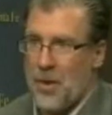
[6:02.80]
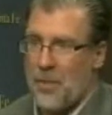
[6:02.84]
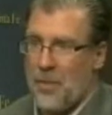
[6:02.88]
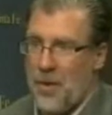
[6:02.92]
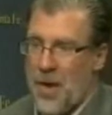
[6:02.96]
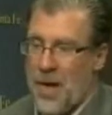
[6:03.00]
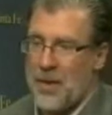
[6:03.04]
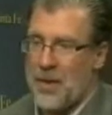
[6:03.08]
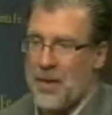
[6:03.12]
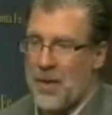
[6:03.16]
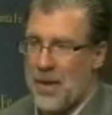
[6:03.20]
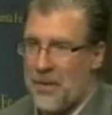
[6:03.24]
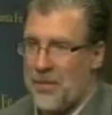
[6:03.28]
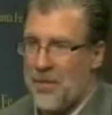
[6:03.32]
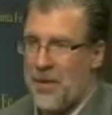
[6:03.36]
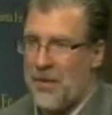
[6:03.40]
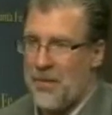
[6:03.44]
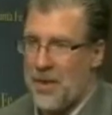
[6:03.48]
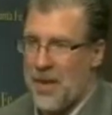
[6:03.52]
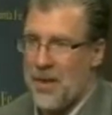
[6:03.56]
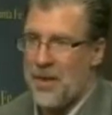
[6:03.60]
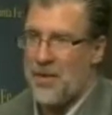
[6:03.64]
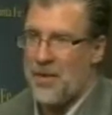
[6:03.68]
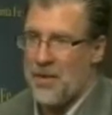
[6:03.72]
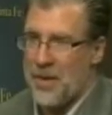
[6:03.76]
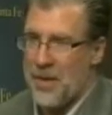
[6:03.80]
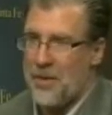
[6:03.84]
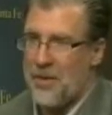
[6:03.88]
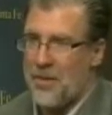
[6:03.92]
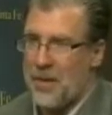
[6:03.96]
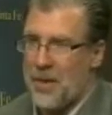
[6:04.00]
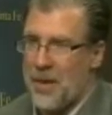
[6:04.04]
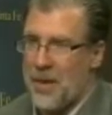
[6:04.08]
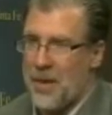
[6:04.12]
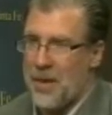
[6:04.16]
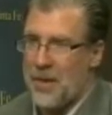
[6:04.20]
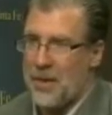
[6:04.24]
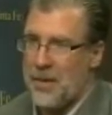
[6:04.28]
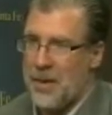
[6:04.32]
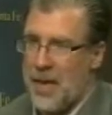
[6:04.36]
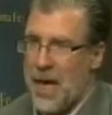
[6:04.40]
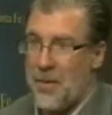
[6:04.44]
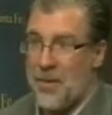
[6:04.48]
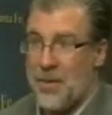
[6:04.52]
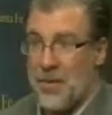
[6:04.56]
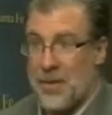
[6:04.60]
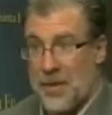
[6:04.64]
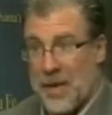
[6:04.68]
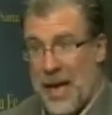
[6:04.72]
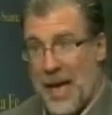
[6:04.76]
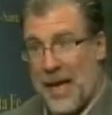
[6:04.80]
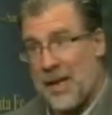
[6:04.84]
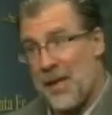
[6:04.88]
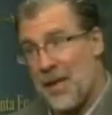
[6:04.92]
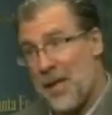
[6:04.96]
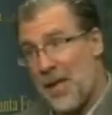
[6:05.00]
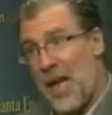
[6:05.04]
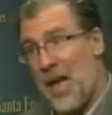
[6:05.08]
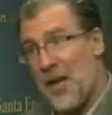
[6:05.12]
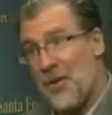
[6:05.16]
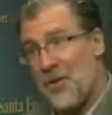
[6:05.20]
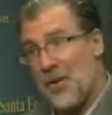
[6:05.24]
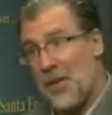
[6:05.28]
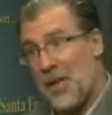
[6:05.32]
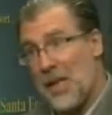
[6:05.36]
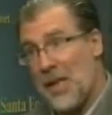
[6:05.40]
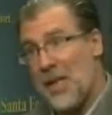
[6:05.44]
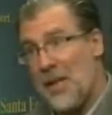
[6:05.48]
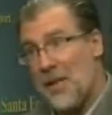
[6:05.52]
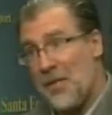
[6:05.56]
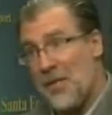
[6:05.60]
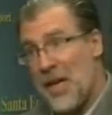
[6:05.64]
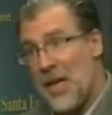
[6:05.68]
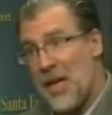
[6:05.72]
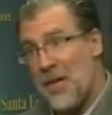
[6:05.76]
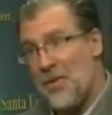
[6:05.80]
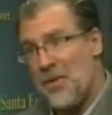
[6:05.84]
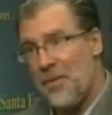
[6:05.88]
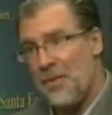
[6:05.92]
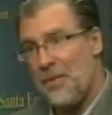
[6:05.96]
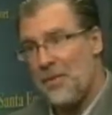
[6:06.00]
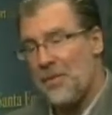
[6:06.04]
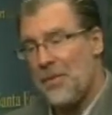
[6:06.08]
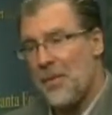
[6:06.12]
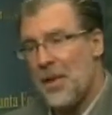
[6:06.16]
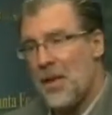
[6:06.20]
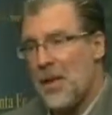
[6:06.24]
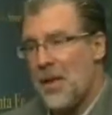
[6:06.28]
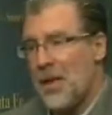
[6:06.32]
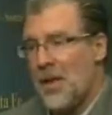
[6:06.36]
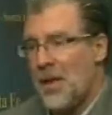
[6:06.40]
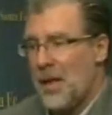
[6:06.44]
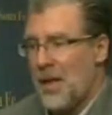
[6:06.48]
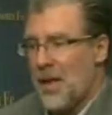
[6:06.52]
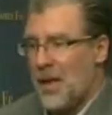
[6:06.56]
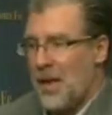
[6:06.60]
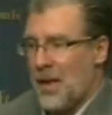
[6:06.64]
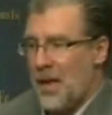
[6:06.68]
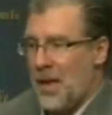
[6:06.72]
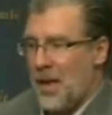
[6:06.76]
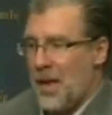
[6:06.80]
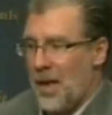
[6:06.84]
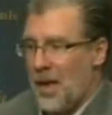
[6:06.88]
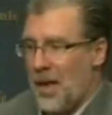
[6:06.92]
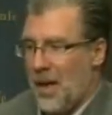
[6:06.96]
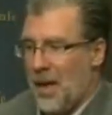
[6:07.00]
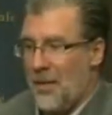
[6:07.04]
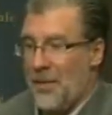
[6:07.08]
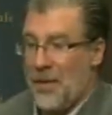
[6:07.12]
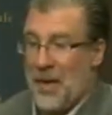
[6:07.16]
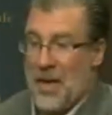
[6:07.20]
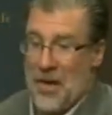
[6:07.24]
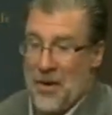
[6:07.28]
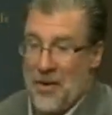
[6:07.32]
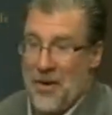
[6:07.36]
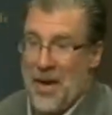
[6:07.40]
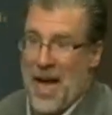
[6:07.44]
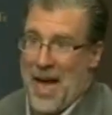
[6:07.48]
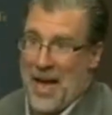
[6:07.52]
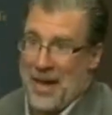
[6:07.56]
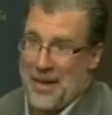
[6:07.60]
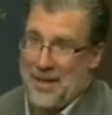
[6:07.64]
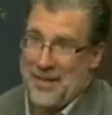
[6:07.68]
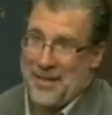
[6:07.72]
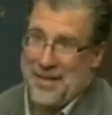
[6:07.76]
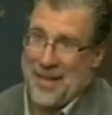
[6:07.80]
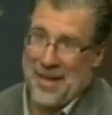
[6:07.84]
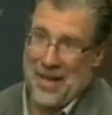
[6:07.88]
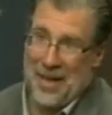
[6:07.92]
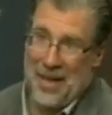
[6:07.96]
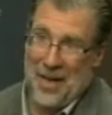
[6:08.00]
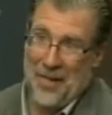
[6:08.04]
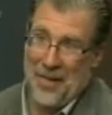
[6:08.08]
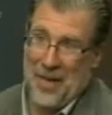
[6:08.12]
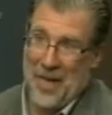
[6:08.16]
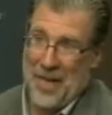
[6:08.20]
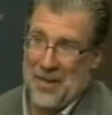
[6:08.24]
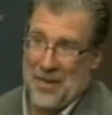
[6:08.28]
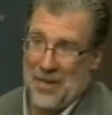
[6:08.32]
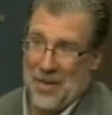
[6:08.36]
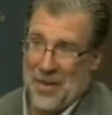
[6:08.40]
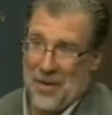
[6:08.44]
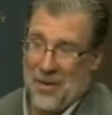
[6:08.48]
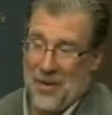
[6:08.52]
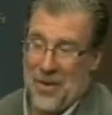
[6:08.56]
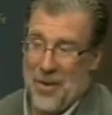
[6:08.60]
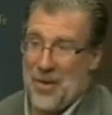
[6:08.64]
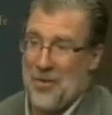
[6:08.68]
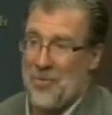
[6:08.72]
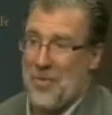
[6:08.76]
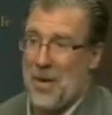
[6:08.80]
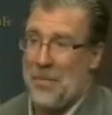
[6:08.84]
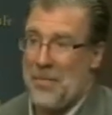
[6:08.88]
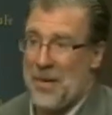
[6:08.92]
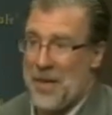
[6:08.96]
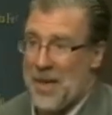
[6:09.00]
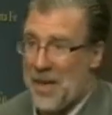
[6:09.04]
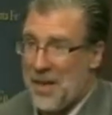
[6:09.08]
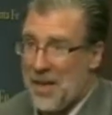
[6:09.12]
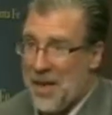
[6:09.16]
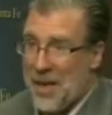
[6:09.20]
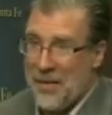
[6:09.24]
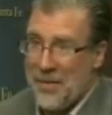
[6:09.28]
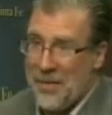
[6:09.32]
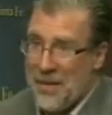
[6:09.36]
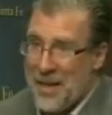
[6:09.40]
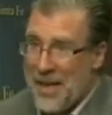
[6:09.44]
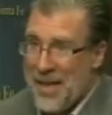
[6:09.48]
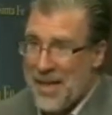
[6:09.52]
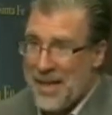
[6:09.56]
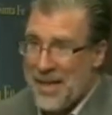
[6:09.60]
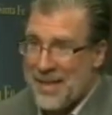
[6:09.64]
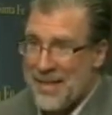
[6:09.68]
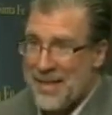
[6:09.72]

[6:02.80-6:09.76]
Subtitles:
press in the 15th century. That was technological innovation. The internet and a lot of things are disrupting a lot of things.